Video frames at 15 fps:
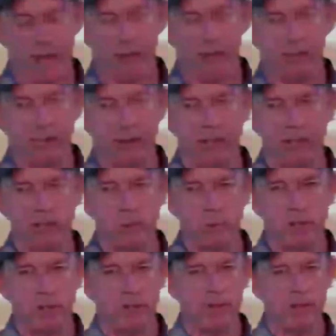finds
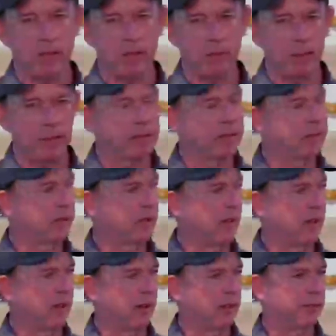himself in that place
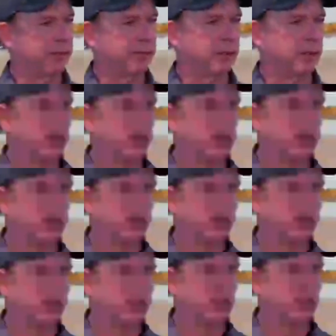of
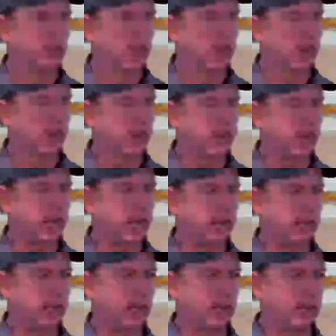understanding
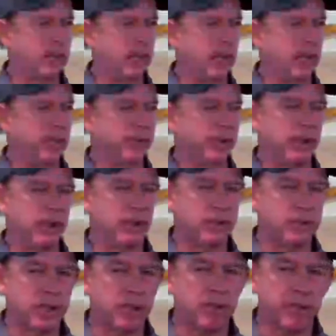that even the
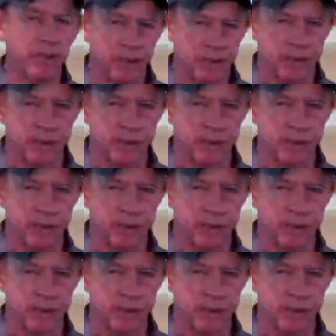servants